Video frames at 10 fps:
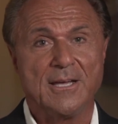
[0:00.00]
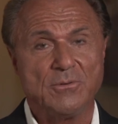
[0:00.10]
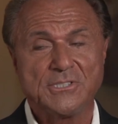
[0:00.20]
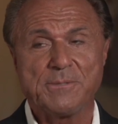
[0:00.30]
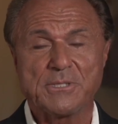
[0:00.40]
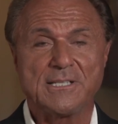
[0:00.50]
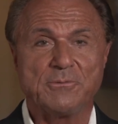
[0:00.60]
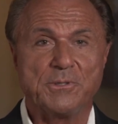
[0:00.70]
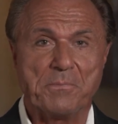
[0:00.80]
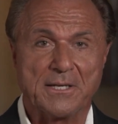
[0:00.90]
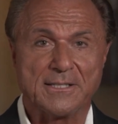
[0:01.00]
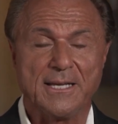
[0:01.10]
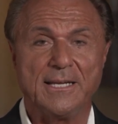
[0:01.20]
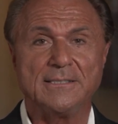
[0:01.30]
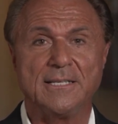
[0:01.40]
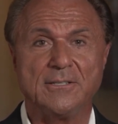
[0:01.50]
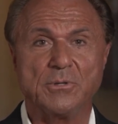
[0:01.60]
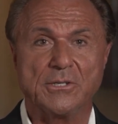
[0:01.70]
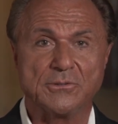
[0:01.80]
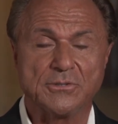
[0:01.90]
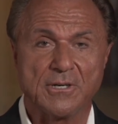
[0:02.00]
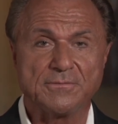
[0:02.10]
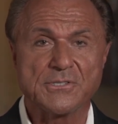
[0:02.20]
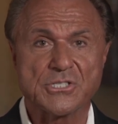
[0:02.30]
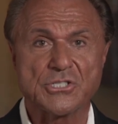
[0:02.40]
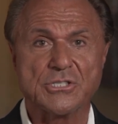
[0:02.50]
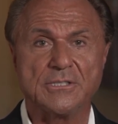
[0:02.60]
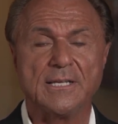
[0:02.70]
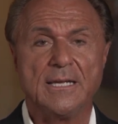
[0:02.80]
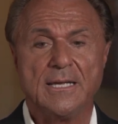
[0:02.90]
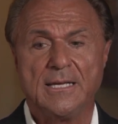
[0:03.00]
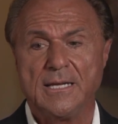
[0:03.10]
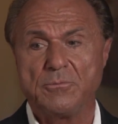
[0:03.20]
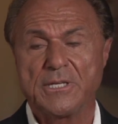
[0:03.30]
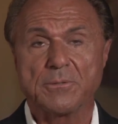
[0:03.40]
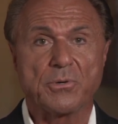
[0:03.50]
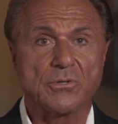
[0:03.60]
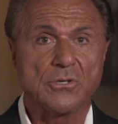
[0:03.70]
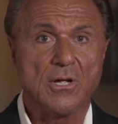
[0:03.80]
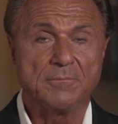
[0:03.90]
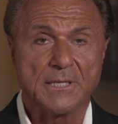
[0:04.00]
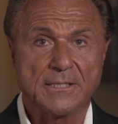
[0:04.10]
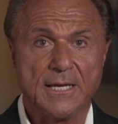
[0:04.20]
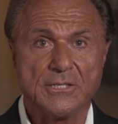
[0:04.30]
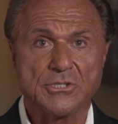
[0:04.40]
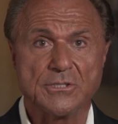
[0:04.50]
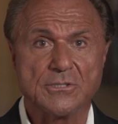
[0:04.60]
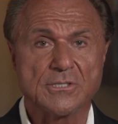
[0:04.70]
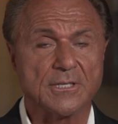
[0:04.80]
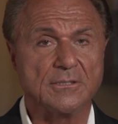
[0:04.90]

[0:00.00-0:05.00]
Well, typically we medicate, we go to our physician, and we get a protocol of medications.